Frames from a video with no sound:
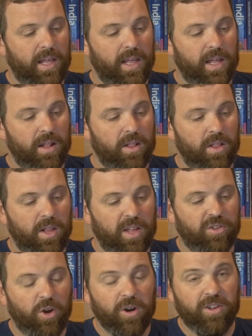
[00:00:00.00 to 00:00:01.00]
And
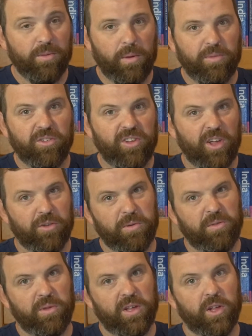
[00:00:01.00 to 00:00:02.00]
it's hard sometimes to tell,
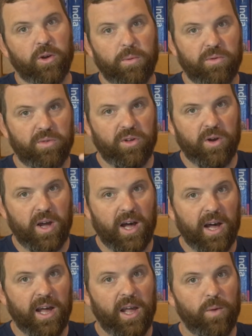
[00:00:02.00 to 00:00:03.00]
especially with the color image with your
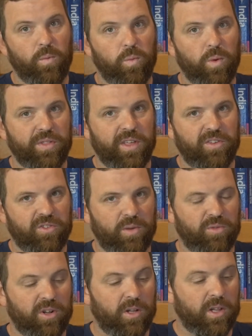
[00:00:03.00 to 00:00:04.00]
eye, what the histogram
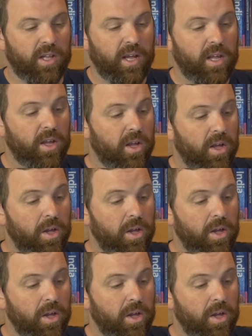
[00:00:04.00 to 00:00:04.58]
is going to look like.